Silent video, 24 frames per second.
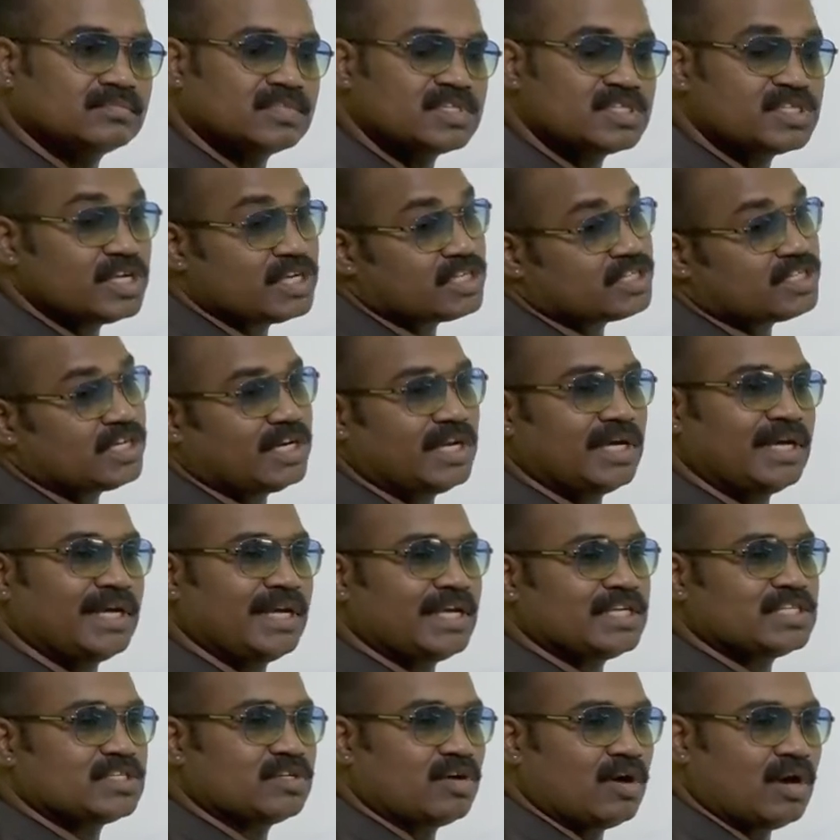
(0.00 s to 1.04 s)
60
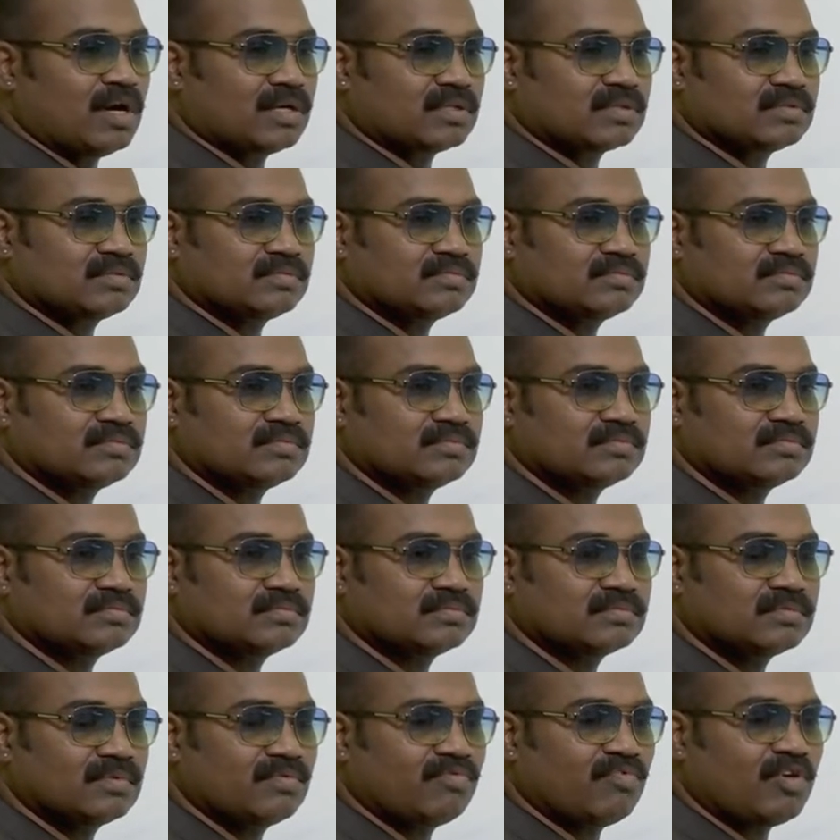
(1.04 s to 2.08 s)
degrees north,
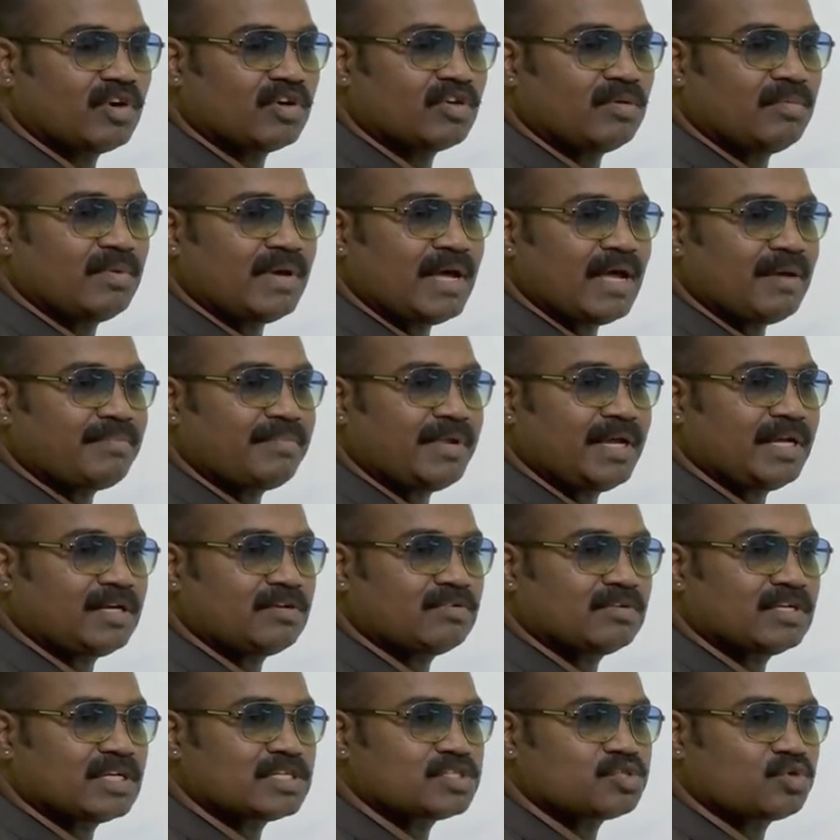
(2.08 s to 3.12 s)
what will be happening
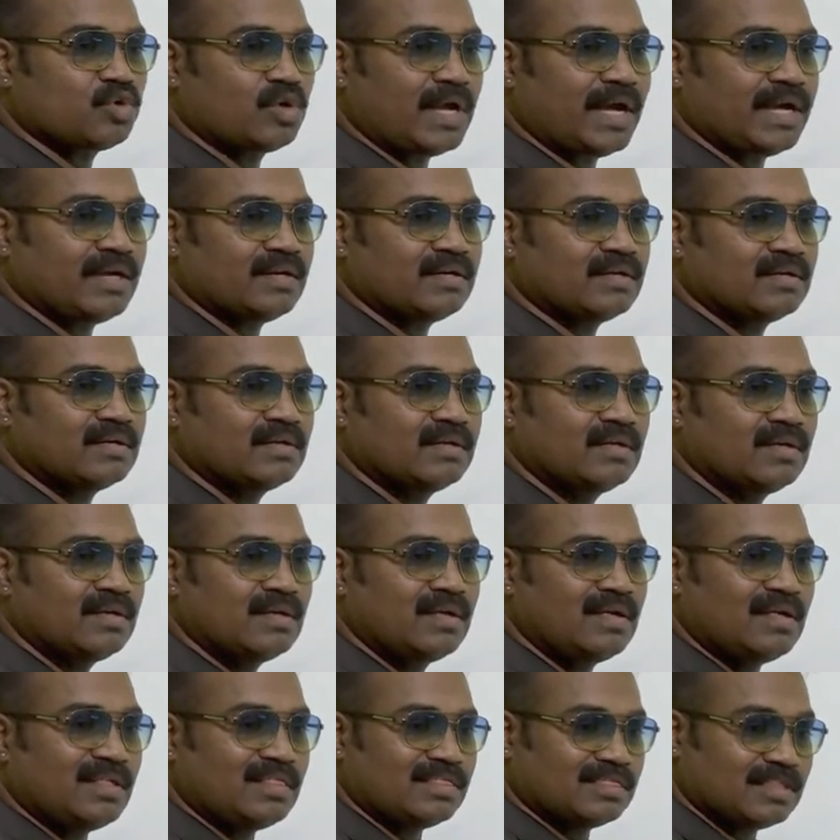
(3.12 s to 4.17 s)
to the snow line?
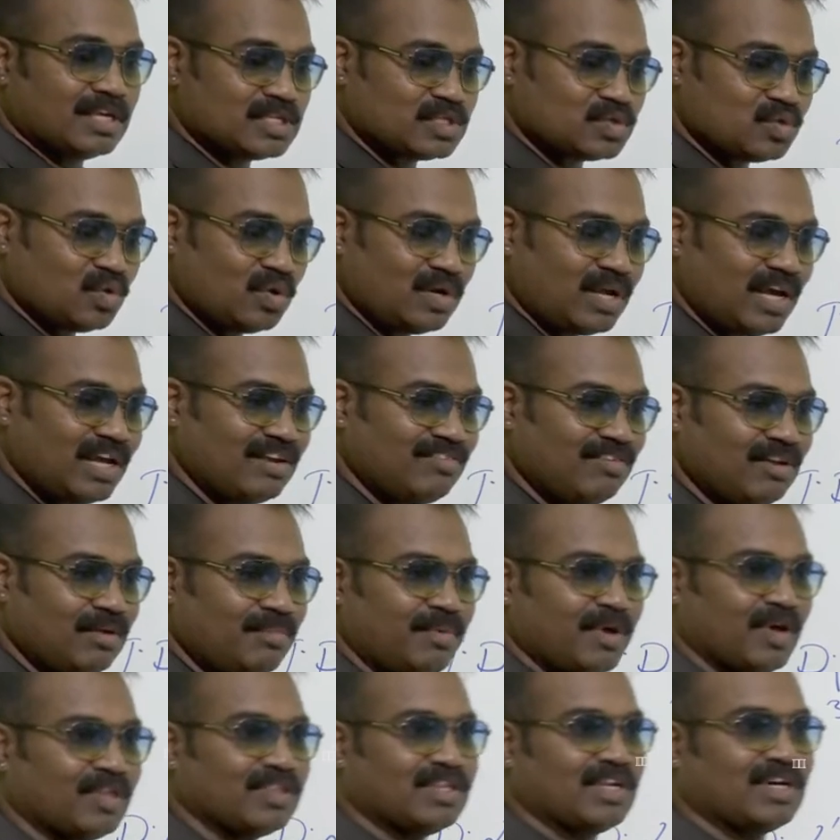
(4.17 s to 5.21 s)
The snow line will
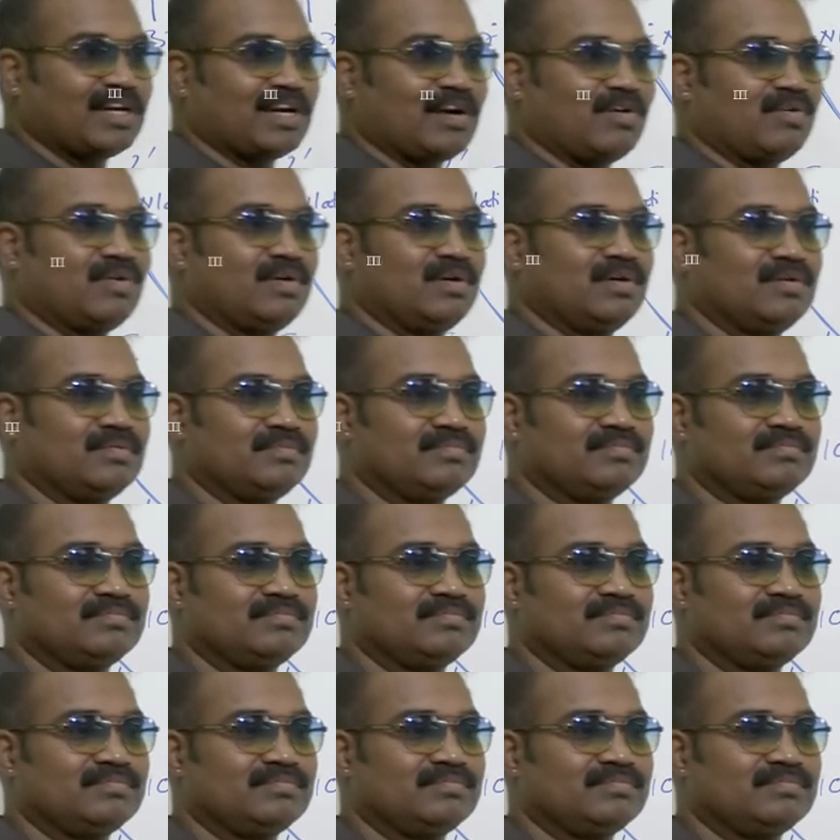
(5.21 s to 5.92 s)
be on the ground.